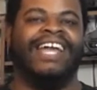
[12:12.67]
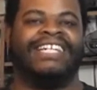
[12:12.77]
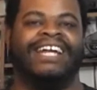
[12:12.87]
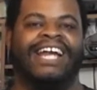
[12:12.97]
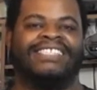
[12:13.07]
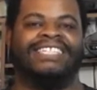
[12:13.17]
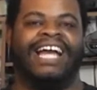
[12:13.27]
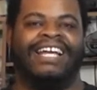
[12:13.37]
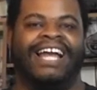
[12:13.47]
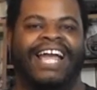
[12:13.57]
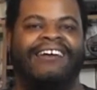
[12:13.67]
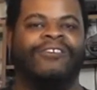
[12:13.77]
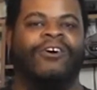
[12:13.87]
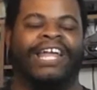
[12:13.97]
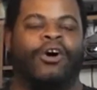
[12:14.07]
I
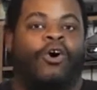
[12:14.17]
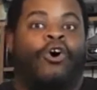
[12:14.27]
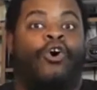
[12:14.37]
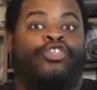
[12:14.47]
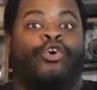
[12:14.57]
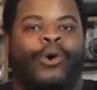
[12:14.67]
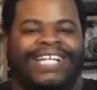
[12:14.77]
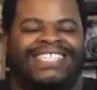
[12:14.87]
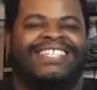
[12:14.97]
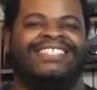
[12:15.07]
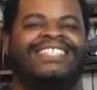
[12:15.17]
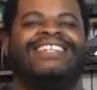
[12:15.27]
have, like, all the questions.